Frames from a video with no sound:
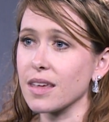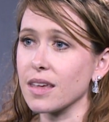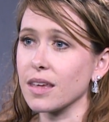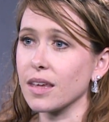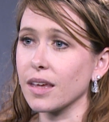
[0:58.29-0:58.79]

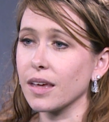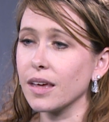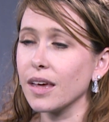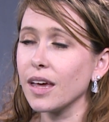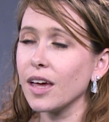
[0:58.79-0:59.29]
he
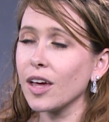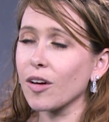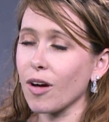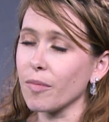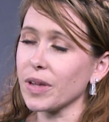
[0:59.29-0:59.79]

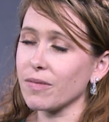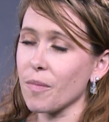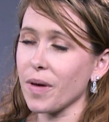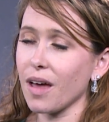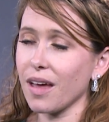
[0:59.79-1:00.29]
grabbed me
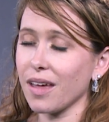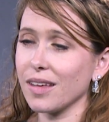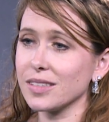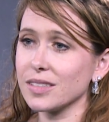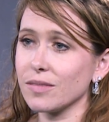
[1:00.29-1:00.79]
from
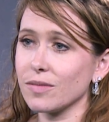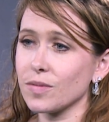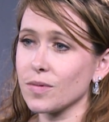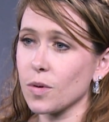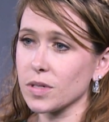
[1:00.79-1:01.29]
behind,
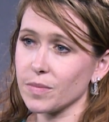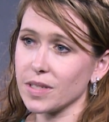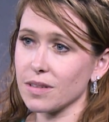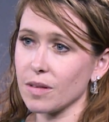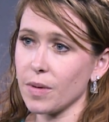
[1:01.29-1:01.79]
forced
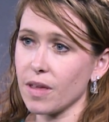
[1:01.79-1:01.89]
me to the